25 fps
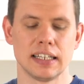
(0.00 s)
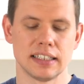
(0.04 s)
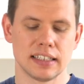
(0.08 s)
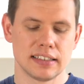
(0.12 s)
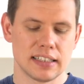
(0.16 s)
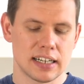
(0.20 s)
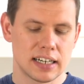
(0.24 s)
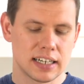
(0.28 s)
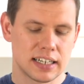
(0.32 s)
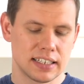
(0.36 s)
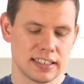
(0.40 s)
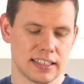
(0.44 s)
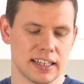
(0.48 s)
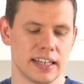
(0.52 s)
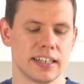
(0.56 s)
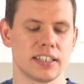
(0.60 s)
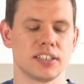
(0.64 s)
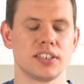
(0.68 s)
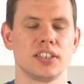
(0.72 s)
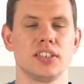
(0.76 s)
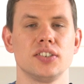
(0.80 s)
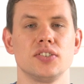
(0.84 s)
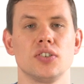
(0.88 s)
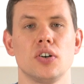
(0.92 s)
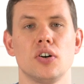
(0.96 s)
that
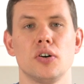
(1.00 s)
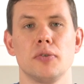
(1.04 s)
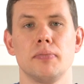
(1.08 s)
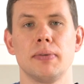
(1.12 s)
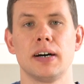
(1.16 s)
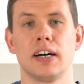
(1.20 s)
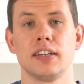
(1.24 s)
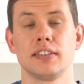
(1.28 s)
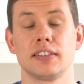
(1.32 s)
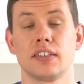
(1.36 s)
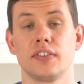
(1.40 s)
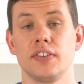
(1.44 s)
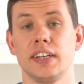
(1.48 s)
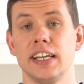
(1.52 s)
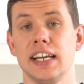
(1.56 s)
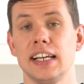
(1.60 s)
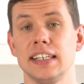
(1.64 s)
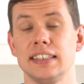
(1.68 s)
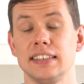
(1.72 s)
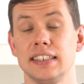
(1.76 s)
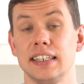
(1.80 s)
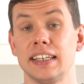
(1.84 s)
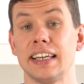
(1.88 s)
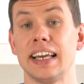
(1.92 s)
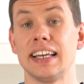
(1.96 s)
architecture is all about
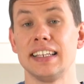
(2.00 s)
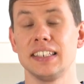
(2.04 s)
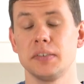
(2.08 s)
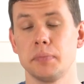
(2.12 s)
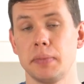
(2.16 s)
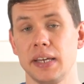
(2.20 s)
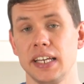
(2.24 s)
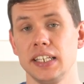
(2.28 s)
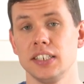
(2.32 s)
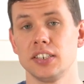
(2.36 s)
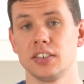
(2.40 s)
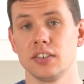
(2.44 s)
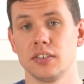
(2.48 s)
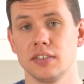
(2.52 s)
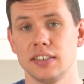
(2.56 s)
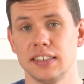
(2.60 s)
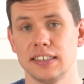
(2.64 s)
creating a spatial